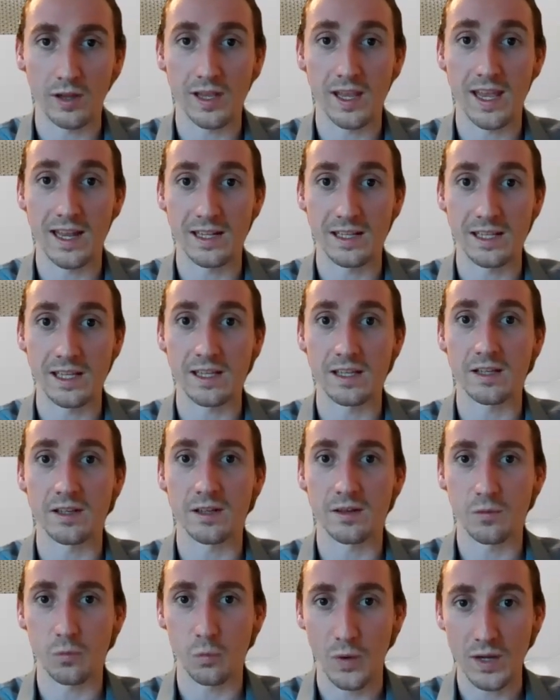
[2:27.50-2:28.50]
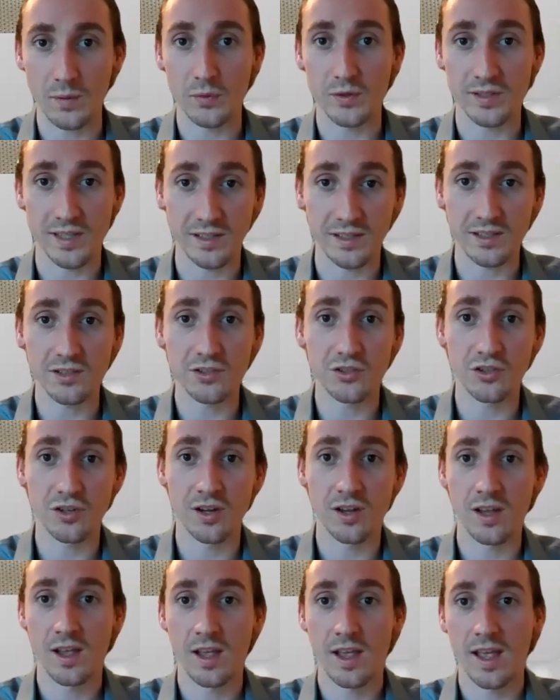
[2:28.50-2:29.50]
polyaniline weight percentage
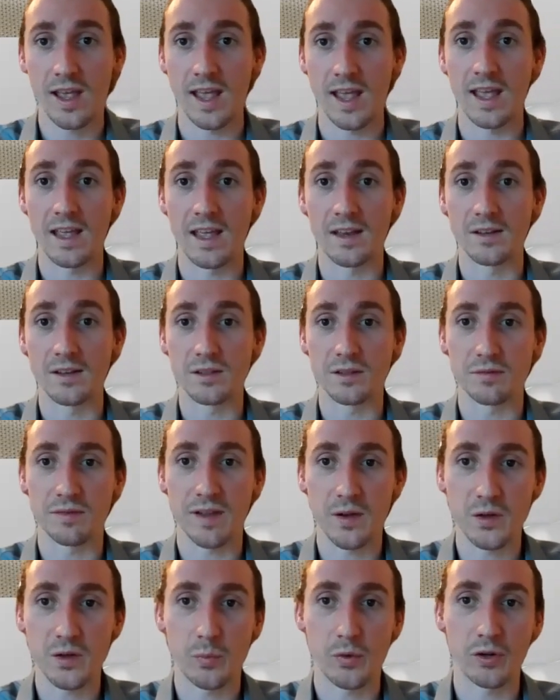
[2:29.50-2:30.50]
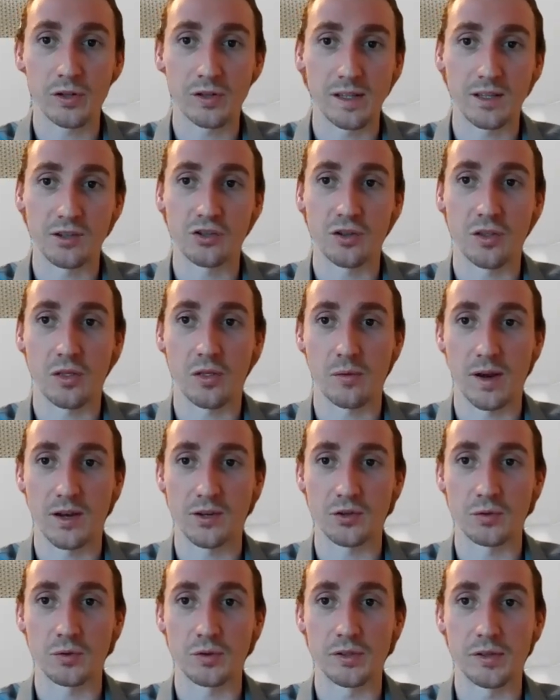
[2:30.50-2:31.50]
and found a percolation
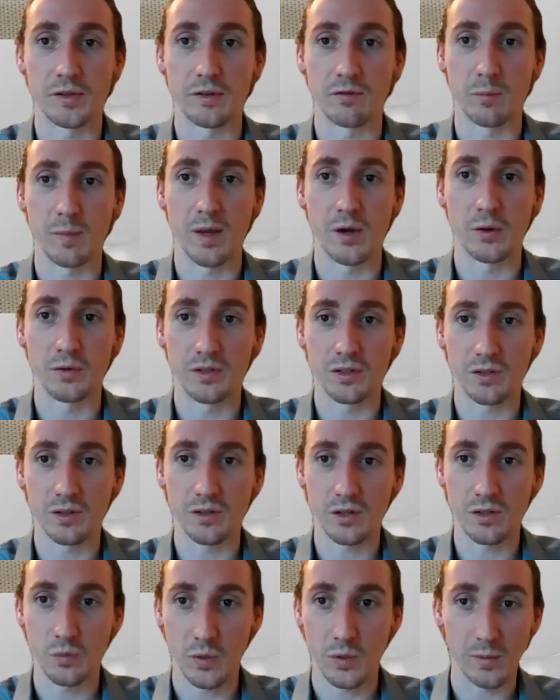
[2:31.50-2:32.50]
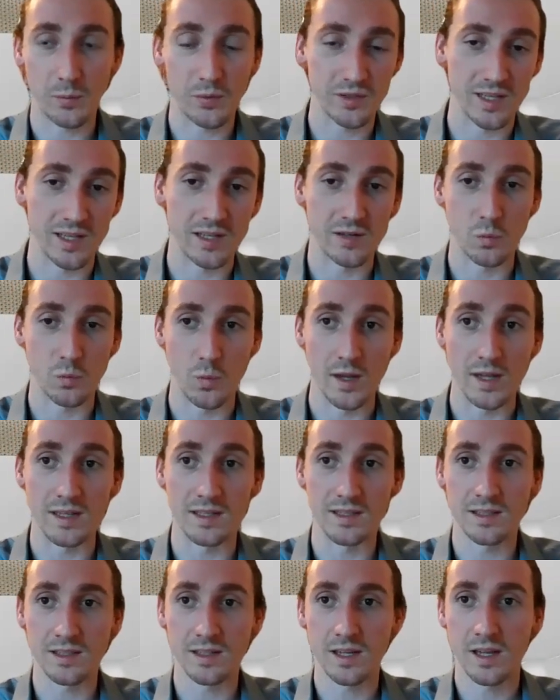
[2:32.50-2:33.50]
threshold of about 20%
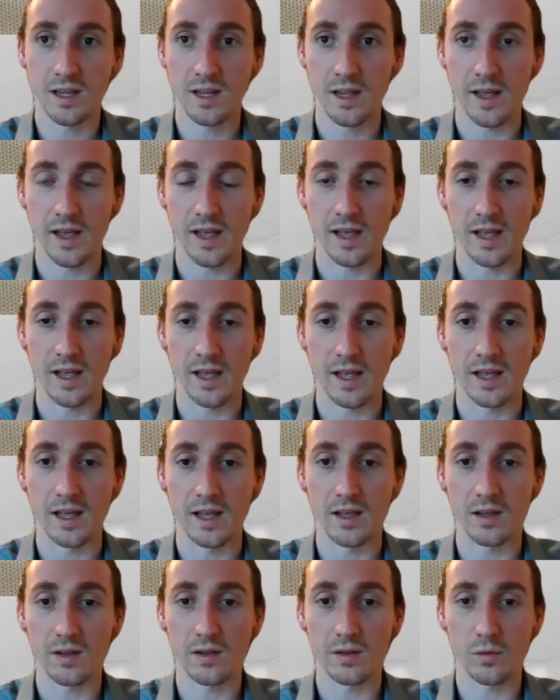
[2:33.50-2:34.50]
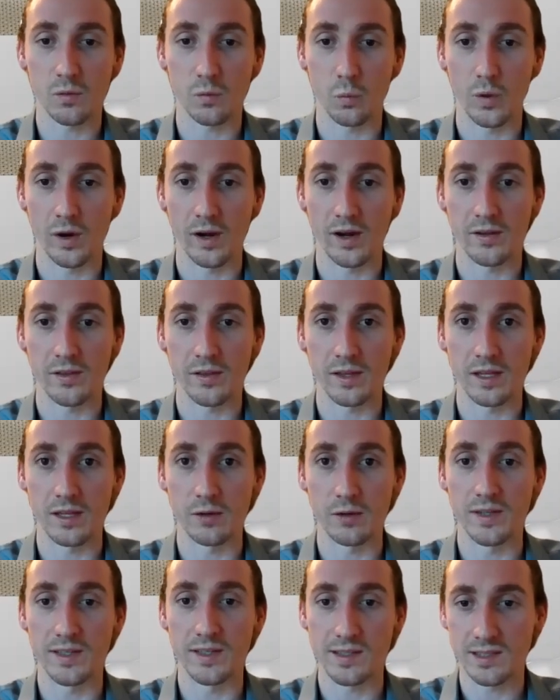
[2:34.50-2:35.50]
weight uh, where
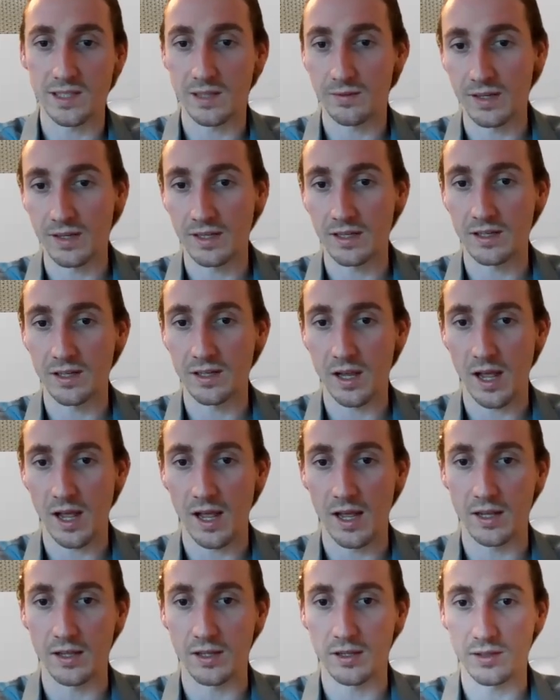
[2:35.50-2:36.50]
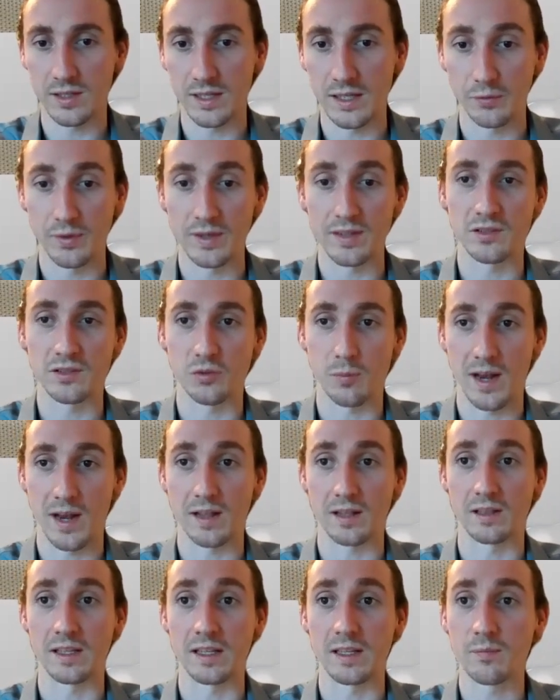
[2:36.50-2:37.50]
the resistivity uh, decreased
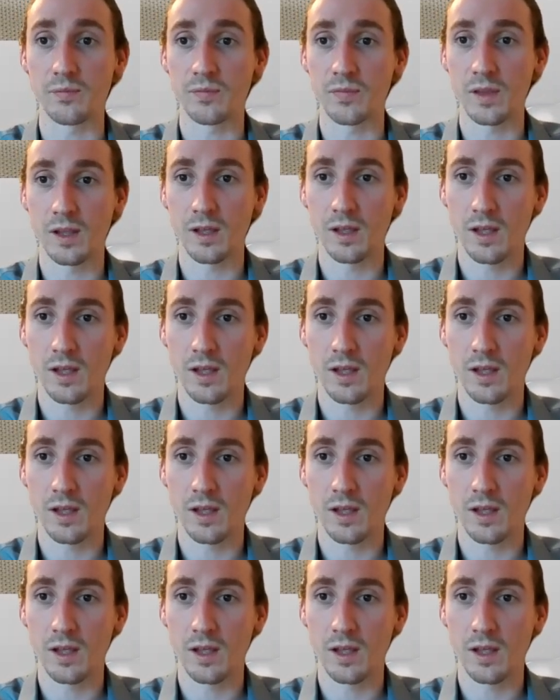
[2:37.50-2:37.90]
dramatically.